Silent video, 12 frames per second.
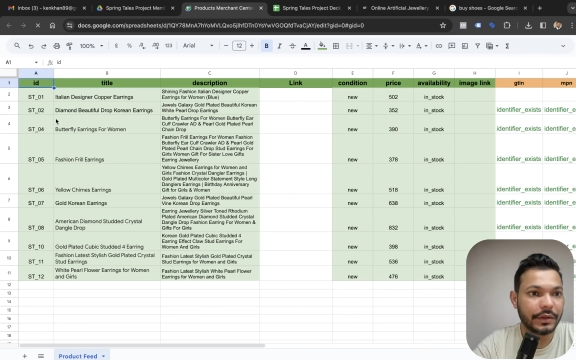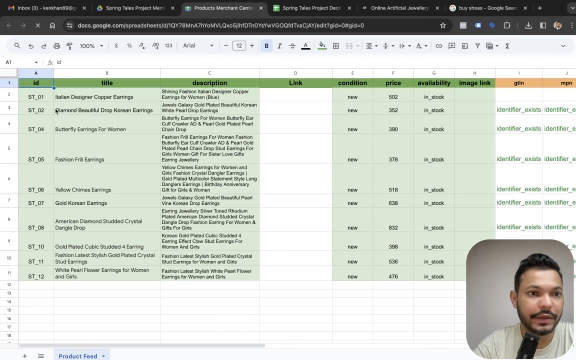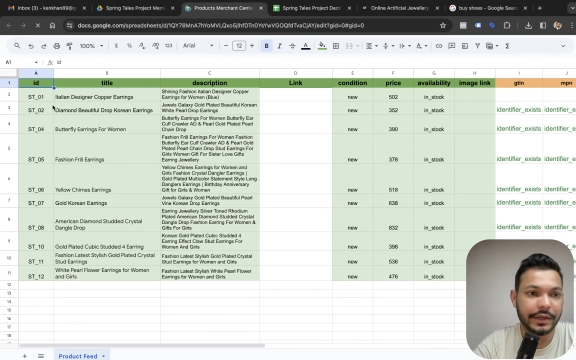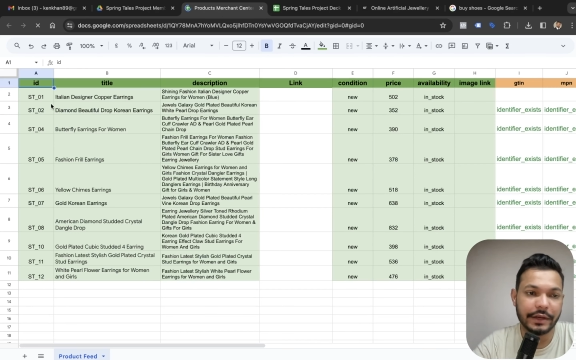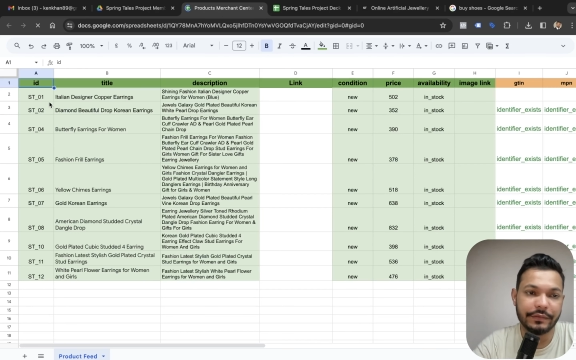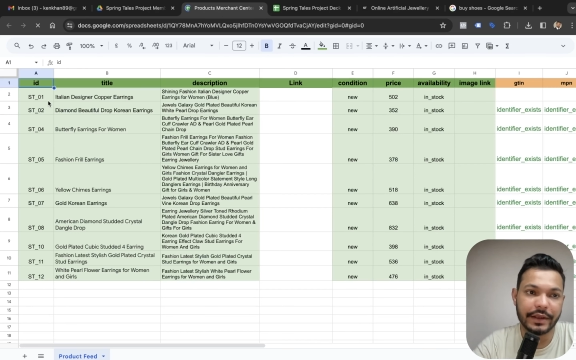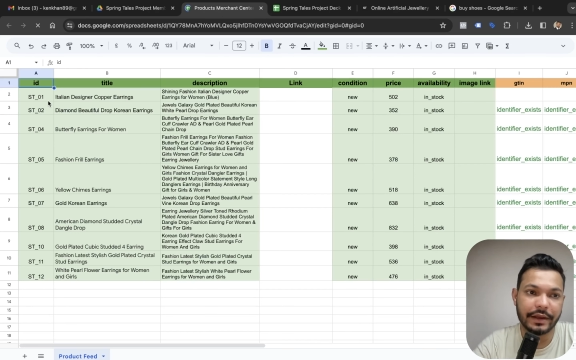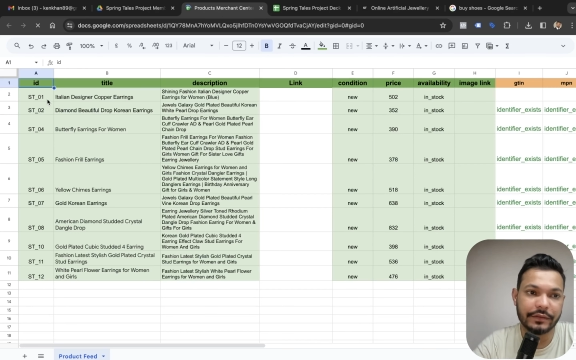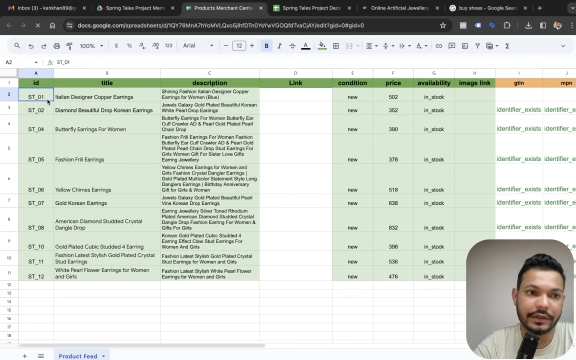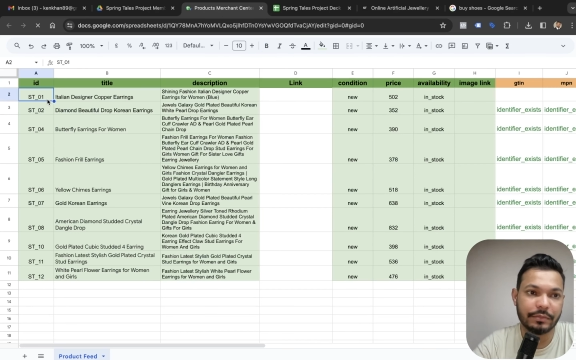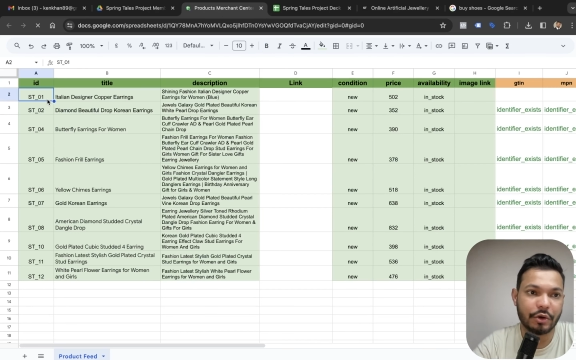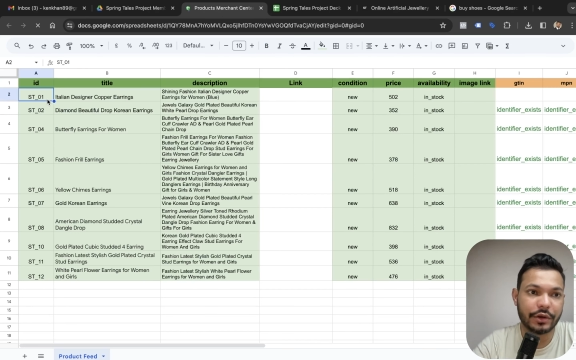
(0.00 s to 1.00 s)
Here we have
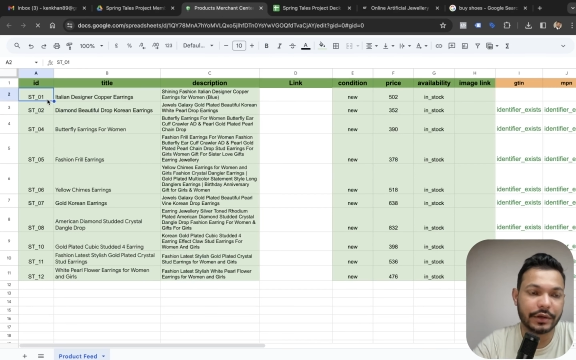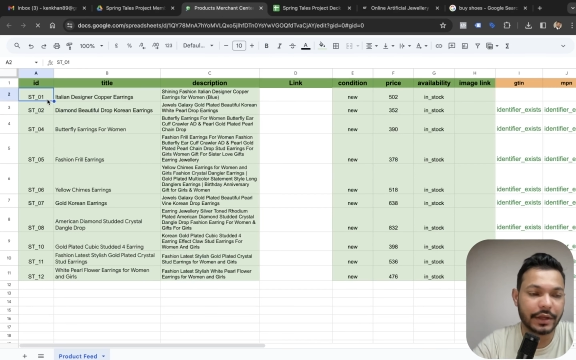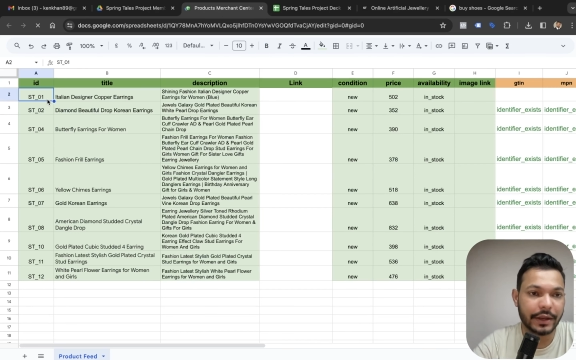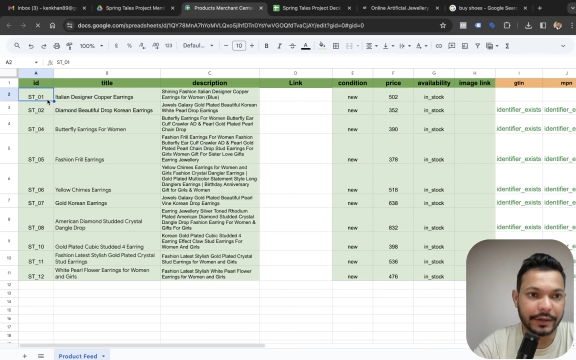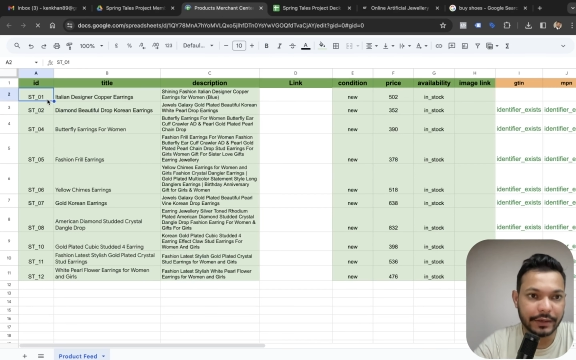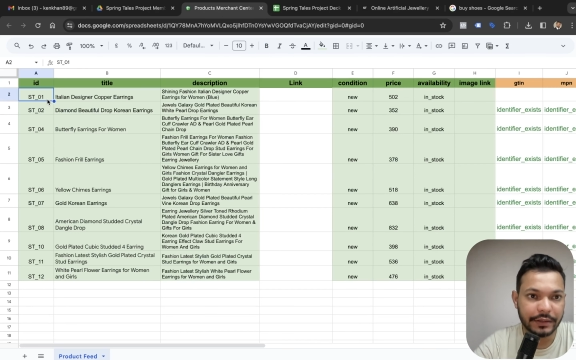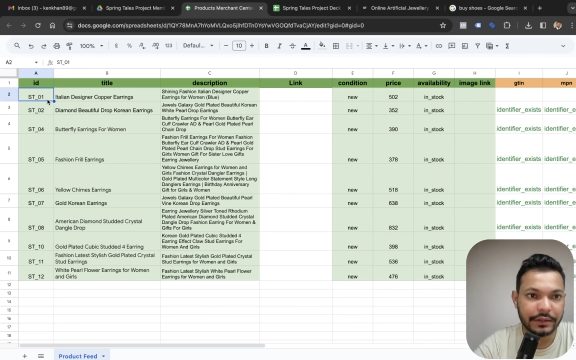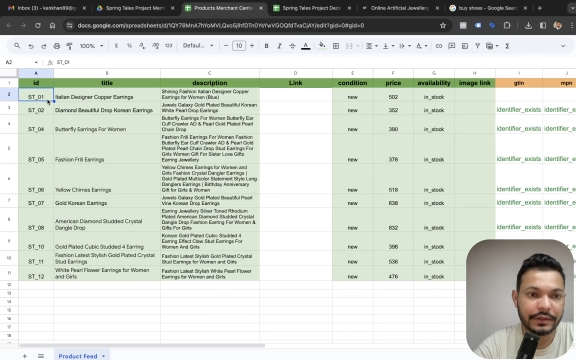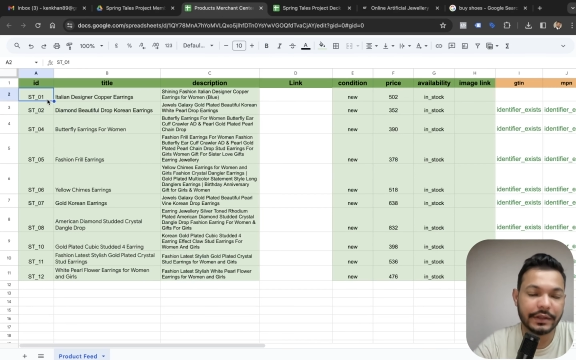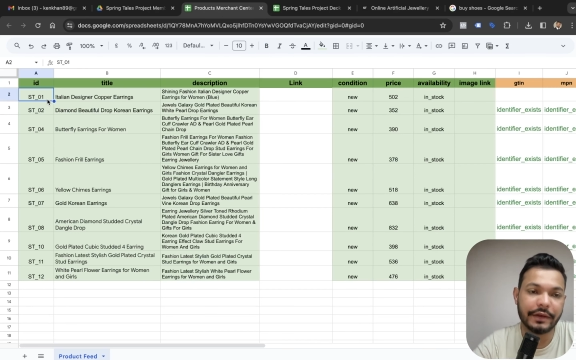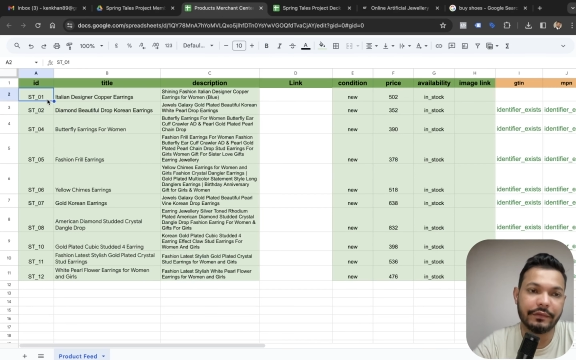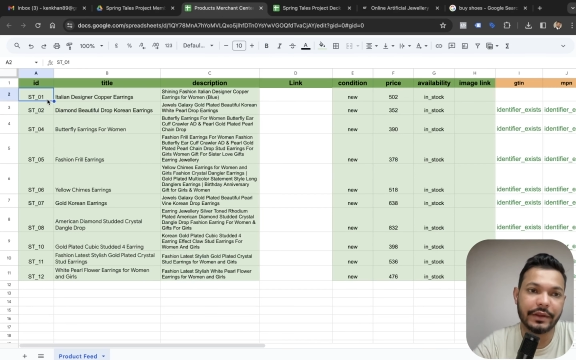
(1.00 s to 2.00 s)
the product ID,
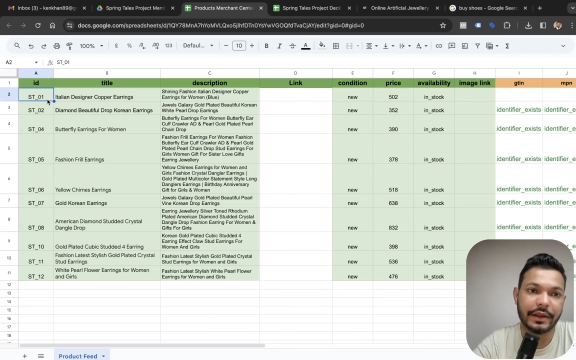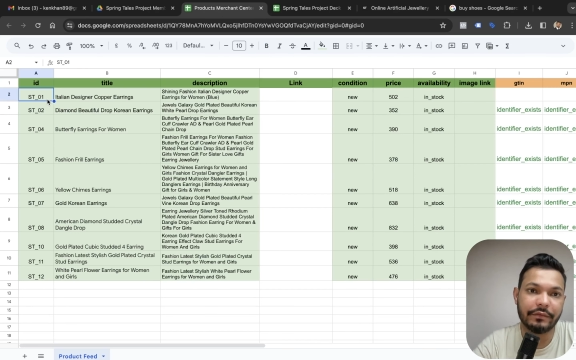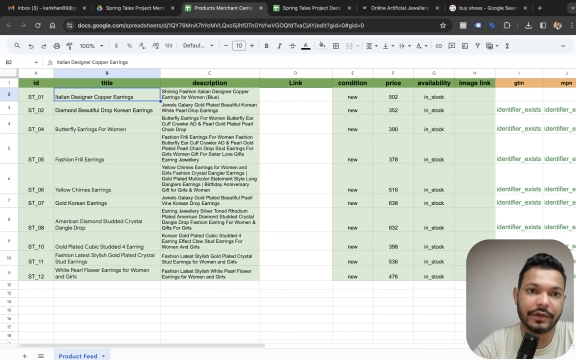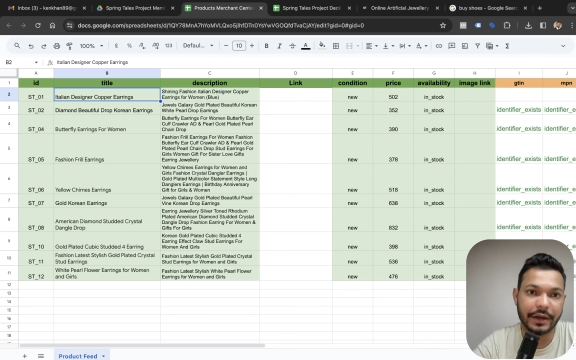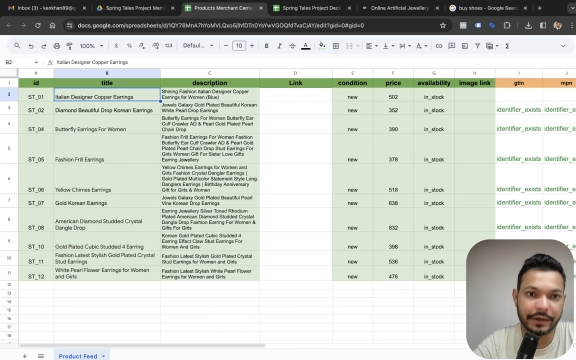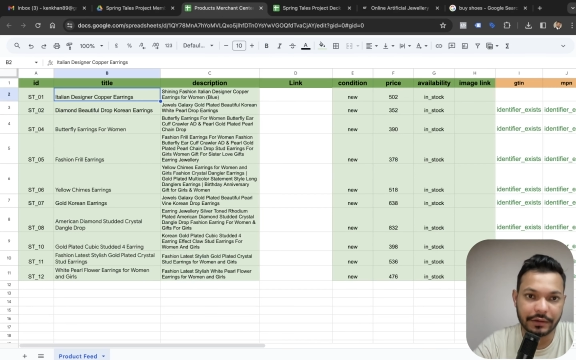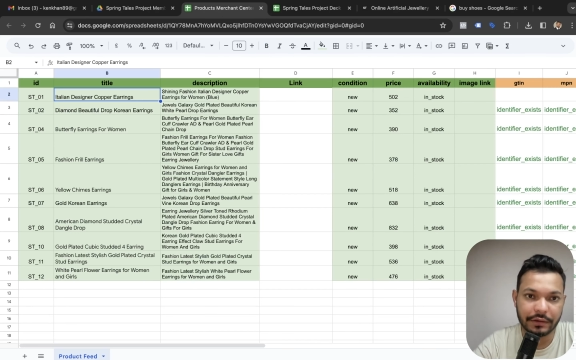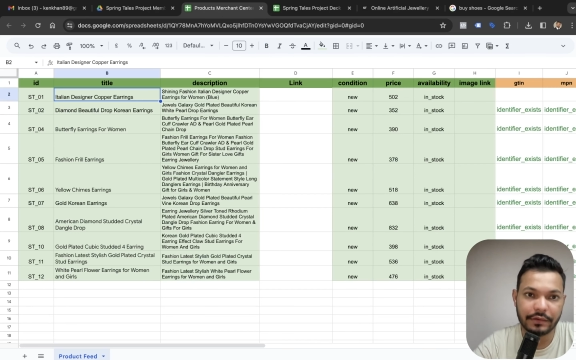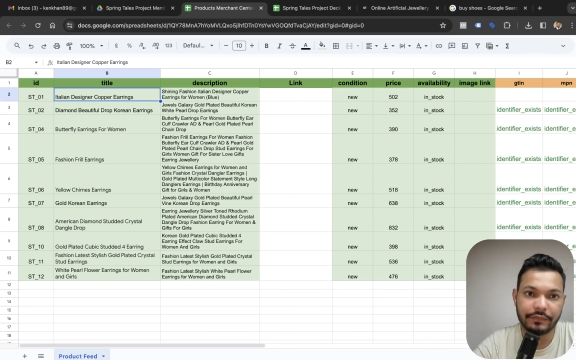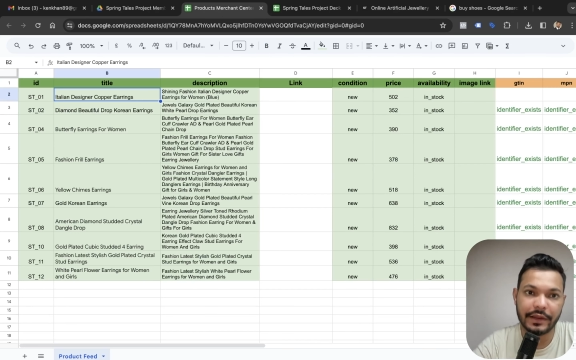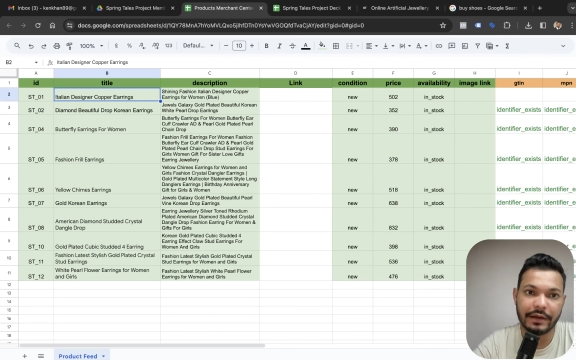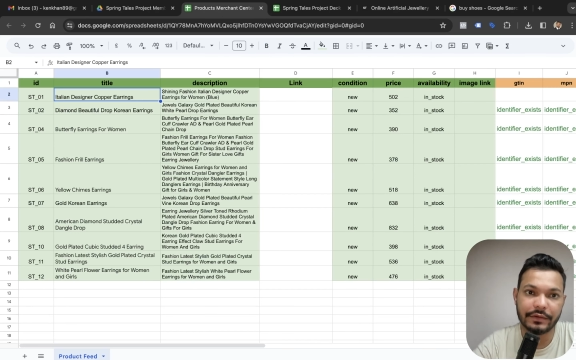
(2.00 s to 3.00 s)
then we have title,
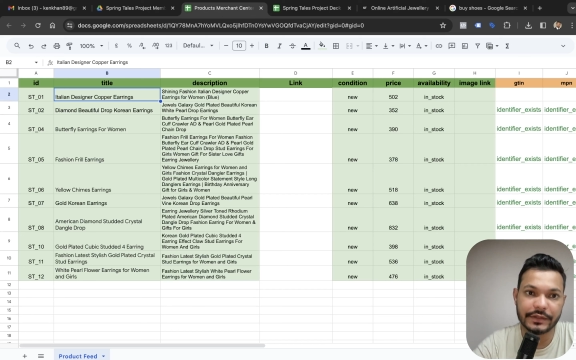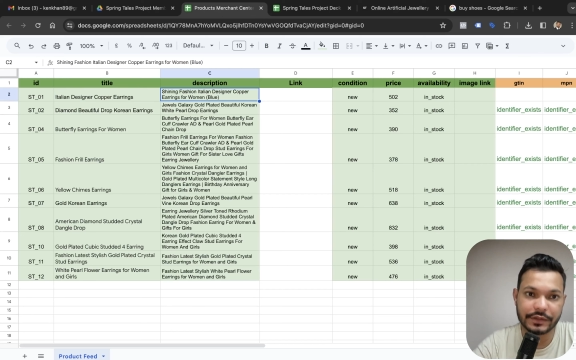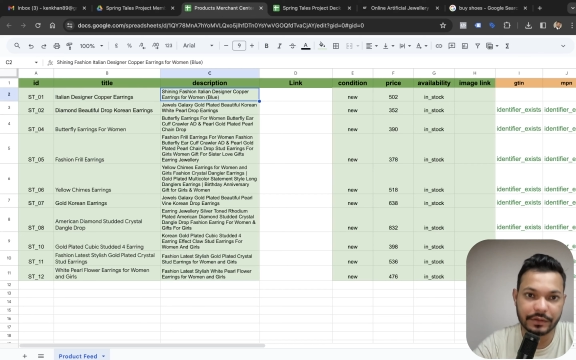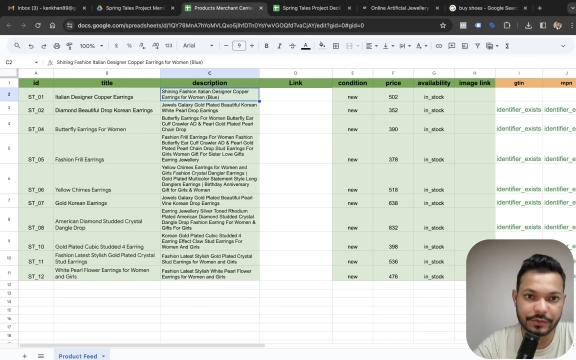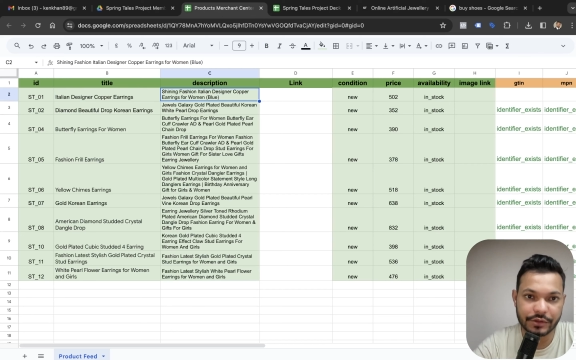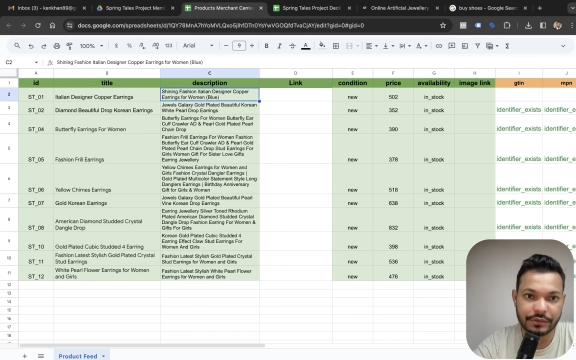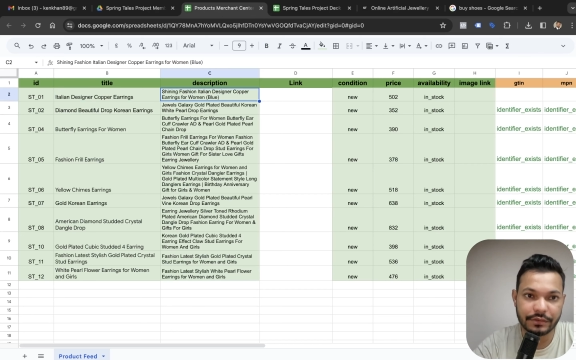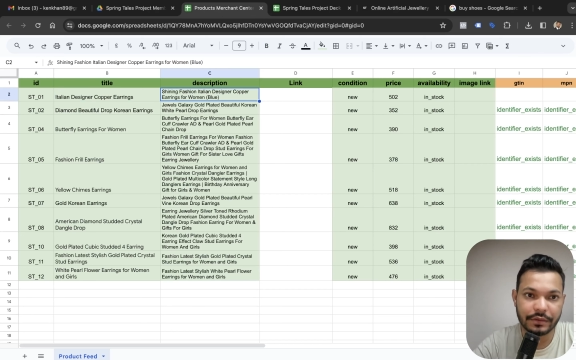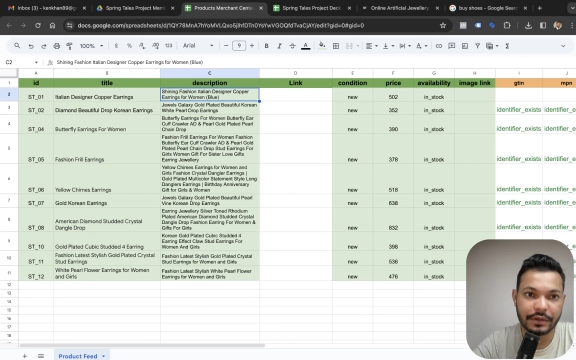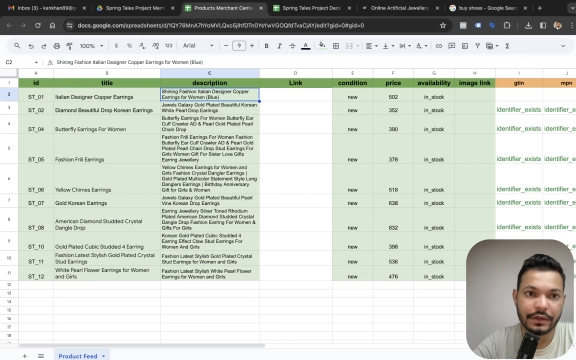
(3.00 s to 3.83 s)
we have description.